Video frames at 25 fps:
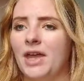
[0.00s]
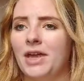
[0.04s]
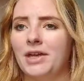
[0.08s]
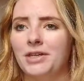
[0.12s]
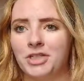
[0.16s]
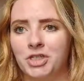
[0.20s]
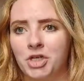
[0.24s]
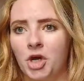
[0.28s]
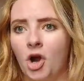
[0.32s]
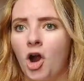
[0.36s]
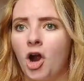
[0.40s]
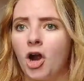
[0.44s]

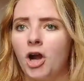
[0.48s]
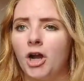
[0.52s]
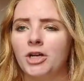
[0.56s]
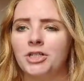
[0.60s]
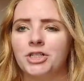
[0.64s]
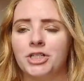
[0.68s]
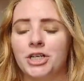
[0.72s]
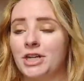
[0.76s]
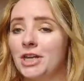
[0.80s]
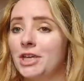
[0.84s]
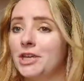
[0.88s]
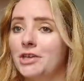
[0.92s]
They
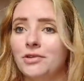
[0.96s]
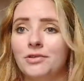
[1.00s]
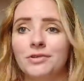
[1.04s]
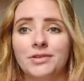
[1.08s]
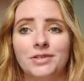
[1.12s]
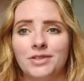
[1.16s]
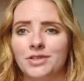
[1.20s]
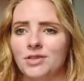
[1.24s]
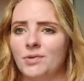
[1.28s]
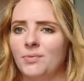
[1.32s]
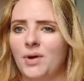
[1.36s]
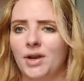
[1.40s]
charge and he
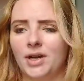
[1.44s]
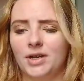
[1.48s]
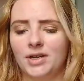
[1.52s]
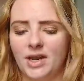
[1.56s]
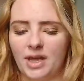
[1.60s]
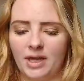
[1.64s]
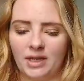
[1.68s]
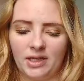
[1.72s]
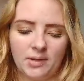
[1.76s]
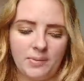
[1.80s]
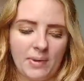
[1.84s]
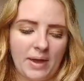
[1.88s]
uses them on a
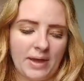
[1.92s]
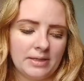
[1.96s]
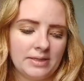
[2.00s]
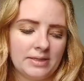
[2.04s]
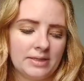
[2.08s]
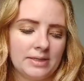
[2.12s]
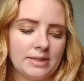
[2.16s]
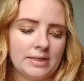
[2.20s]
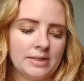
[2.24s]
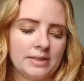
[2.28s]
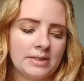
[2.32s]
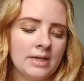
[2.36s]
daily
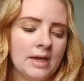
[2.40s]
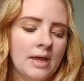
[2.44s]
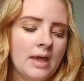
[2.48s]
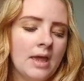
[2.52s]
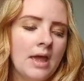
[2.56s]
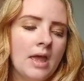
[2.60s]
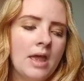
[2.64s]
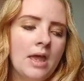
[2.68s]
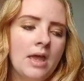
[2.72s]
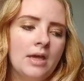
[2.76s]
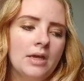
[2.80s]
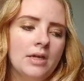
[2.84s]
basis.
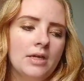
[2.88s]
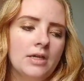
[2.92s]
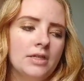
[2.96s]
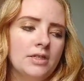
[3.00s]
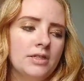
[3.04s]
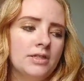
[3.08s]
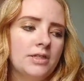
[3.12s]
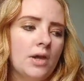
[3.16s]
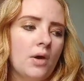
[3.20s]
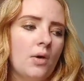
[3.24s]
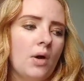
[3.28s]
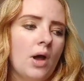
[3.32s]

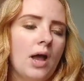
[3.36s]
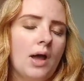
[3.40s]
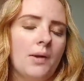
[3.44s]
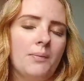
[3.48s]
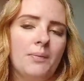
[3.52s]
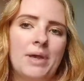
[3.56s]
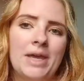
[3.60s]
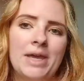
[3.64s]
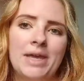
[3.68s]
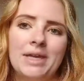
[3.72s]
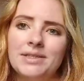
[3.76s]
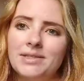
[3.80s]

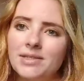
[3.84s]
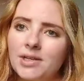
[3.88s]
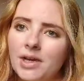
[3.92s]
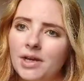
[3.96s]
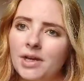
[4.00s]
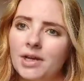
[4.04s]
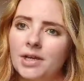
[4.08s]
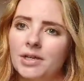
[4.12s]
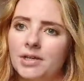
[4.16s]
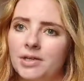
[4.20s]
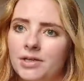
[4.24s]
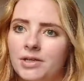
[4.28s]
So he's
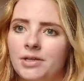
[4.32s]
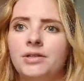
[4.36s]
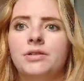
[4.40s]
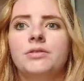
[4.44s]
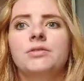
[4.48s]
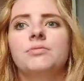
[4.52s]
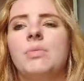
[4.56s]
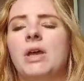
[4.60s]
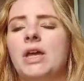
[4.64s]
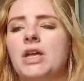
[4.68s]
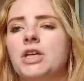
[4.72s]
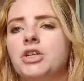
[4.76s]
going to
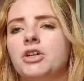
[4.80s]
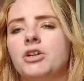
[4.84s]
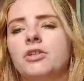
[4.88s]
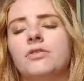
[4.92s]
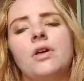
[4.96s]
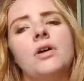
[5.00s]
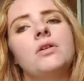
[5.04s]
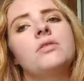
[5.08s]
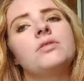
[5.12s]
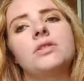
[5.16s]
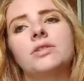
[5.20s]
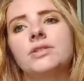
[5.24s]
make
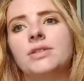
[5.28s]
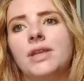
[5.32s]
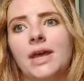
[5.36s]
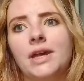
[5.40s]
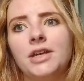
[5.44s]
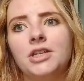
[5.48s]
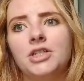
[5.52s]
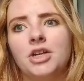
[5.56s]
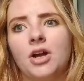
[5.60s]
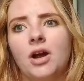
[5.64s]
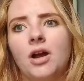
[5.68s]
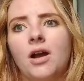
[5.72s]
sure those
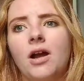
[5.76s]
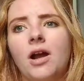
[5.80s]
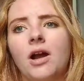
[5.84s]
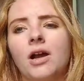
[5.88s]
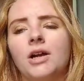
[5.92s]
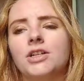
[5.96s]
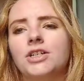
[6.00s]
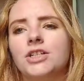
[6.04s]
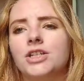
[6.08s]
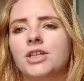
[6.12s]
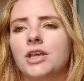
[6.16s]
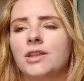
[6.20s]
stay
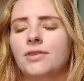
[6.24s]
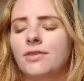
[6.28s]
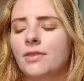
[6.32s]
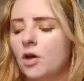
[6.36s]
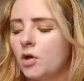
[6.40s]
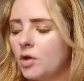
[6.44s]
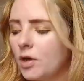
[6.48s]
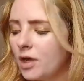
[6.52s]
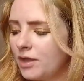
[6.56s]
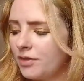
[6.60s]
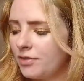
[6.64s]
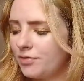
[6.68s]
charged and
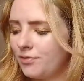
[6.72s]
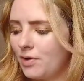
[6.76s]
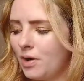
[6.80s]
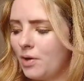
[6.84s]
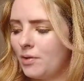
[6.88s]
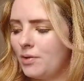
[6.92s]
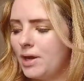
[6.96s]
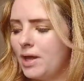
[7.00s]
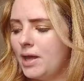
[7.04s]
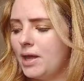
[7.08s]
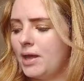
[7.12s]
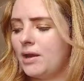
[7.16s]
they'll get
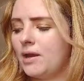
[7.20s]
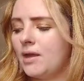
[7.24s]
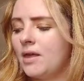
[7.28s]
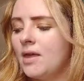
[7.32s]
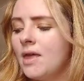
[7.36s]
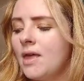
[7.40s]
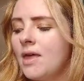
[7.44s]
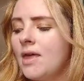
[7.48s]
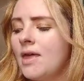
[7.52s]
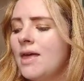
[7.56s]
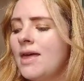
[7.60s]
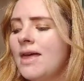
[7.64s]
thrown in.
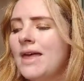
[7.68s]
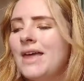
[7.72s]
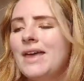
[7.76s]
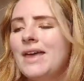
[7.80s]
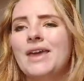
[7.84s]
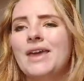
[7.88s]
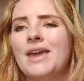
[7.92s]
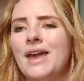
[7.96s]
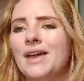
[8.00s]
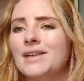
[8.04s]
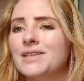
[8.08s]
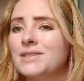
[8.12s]

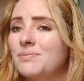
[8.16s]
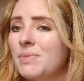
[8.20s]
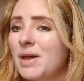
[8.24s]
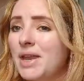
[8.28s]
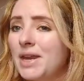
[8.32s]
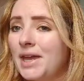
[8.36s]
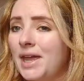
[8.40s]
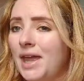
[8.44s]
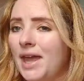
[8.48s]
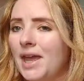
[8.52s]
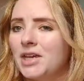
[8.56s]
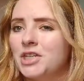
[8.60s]
He has
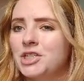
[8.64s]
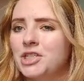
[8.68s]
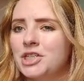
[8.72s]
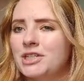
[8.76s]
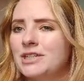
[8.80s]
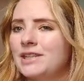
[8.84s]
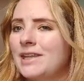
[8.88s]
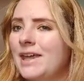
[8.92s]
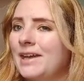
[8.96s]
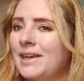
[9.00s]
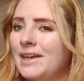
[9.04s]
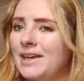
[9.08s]

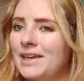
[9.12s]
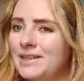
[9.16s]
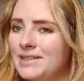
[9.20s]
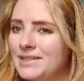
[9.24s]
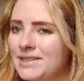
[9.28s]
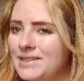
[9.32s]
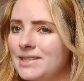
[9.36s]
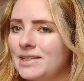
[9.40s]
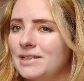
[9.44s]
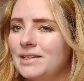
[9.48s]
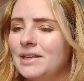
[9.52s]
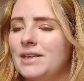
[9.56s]
medication like
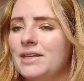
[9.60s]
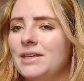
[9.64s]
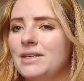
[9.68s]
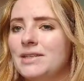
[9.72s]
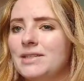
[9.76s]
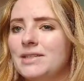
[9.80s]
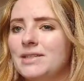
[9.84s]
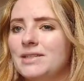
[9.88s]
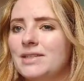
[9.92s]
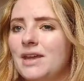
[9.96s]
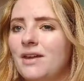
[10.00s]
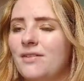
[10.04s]
insulin
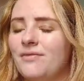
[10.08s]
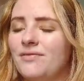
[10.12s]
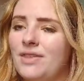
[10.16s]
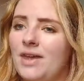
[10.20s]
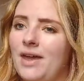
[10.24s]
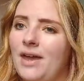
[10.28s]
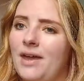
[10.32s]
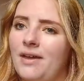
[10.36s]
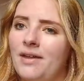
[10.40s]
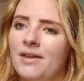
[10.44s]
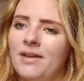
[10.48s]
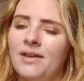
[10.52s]
and stuff
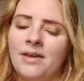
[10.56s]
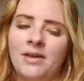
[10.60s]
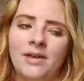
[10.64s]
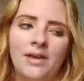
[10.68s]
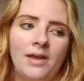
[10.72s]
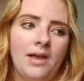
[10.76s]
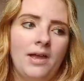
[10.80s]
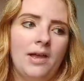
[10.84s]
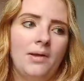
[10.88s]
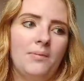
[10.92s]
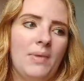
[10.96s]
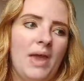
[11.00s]
that
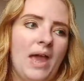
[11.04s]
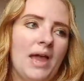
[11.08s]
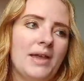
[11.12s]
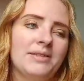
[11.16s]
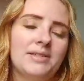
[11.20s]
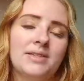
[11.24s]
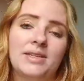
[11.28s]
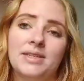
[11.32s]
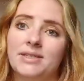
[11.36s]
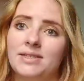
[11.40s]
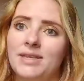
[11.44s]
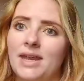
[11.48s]

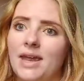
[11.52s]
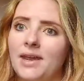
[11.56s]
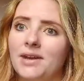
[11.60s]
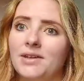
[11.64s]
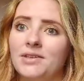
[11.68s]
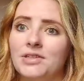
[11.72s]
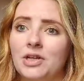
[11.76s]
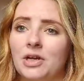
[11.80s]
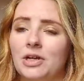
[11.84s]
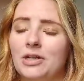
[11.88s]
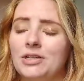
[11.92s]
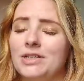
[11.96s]
has to stay
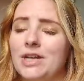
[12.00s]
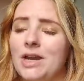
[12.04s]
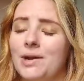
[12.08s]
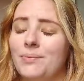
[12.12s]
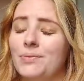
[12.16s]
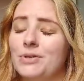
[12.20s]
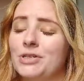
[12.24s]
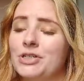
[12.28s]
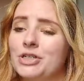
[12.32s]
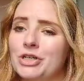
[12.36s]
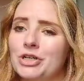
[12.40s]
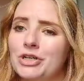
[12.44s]
at a certain
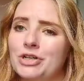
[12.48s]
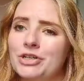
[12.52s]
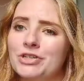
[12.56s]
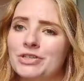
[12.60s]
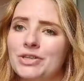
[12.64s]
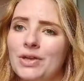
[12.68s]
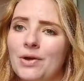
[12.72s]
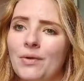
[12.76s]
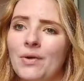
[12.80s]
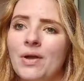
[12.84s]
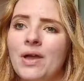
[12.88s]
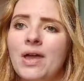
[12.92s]
temperature.
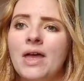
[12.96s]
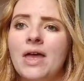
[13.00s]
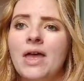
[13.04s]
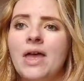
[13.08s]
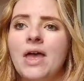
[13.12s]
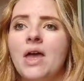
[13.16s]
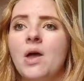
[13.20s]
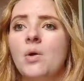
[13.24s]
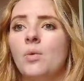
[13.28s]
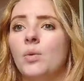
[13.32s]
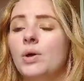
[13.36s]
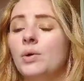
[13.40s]
So
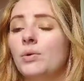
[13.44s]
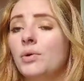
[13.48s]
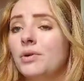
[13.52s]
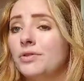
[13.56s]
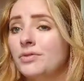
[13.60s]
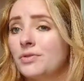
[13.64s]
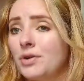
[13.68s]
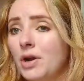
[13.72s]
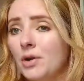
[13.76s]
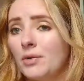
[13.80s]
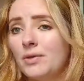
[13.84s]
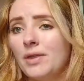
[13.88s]
we
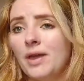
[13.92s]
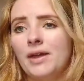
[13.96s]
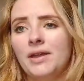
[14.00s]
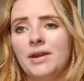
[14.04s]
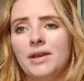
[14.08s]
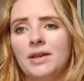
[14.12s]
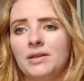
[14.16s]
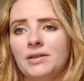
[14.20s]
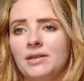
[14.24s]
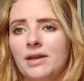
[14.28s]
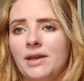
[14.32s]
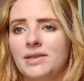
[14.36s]
will throw
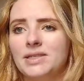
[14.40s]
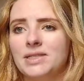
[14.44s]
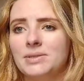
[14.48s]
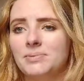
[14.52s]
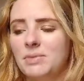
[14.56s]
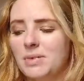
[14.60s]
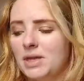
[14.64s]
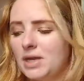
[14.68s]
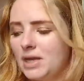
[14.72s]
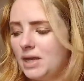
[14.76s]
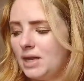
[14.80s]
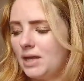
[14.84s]
that in
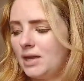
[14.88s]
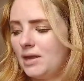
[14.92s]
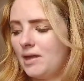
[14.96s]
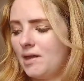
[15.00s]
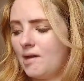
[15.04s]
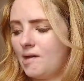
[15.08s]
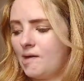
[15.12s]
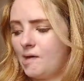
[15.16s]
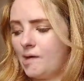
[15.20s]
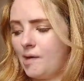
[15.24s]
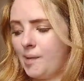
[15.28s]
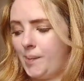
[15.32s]
last minute.
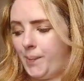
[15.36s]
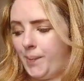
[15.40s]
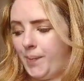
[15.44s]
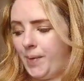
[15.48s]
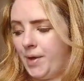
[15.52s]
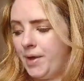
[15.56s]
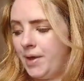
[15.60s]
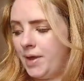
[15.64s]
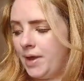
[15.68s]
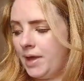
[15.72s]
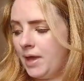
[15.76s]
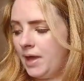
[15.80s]

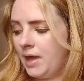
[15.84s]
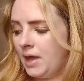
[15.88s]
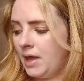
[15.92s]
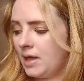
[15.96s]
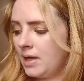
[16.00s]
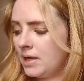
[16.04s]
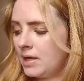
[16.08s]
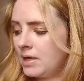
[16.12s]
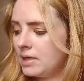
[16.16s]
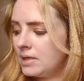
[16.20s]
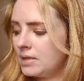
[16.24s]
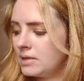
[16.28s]

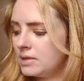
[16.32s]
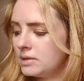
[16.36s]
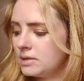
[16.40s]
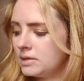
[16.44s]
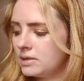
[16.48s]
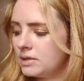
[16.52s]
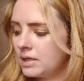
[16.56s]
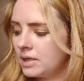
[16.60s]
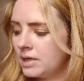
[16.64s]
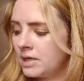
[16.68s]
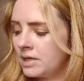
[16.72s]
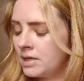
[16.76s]

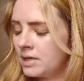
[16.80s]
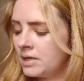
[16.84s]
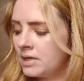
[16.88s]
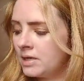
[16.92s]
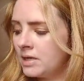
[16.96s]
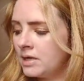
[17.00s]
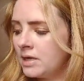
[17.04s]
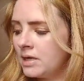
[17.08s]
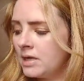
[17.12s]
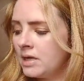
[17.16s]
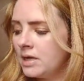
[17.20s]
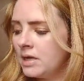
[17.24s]
And
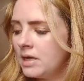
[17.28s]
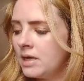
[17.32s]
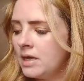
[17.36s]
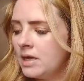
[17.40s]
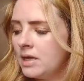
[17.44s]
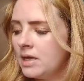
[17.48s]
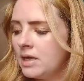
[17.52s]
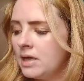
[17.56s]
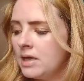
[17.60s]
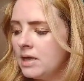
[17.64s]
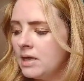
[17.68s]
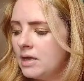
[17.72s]

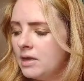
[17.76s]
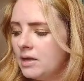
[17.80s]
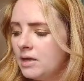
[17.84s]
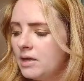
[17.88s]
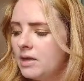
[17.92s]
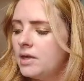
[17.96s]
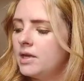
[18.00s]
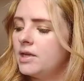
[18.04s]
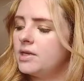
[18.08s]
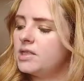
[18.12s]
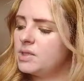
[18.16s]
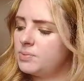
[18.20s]

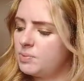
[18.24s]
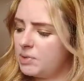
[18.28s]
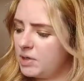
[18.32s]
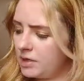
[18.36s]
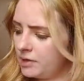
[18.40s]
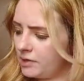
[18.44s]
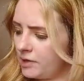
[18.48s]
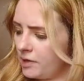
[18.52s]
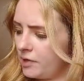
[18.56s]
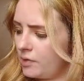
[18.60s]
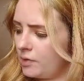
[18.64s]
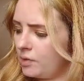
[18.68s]
his
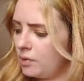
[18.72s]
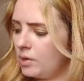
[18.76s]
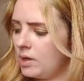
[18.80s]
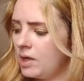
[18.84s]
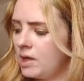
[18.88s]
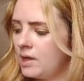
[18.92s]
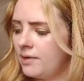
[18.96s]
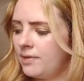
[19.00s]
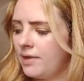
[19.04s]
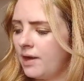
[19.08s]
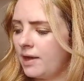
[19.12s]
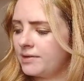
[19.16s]

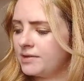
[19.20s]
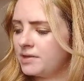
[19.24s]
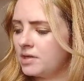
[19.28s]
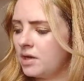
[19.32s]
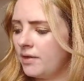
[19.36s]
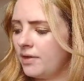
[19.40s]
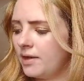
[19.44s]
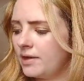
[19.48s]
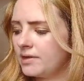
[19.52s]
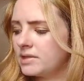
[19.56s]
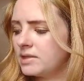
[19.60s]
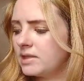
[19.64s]
pillow, that's
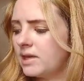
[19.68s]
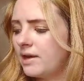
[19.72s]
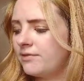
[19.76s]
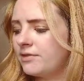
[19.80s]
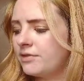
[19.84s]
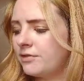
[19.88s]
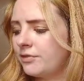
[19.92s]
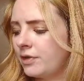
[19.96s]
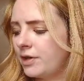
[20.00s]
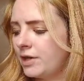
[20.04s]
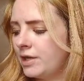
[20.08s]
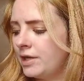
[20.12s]
all that's
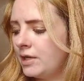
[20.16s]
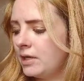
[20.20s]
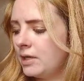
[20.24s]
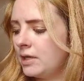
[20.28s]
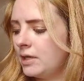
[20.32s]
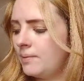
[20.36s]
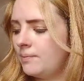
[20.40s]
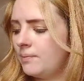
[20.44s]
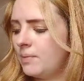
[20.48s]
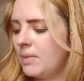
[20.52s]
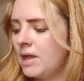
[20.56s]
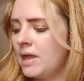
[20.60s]
left for
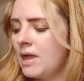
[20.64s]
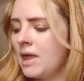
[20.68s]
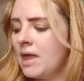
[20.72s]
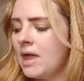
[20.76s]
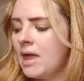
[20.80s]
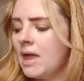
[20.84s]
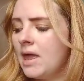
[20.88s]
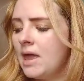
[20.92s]
him.